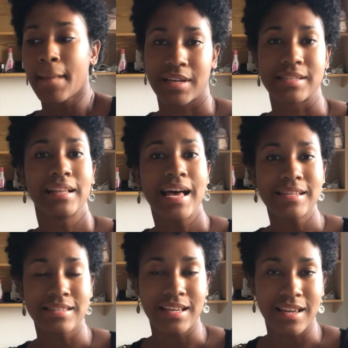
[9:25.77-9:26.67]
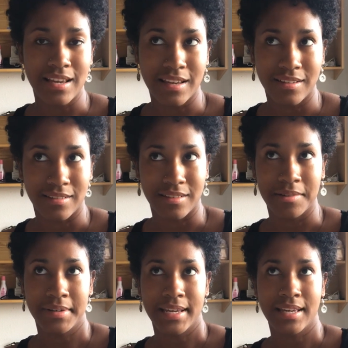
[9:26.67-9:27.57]
because the last thing
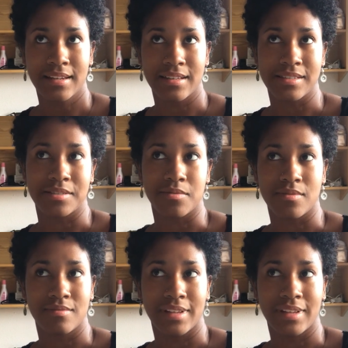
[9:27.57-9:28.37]
you need is to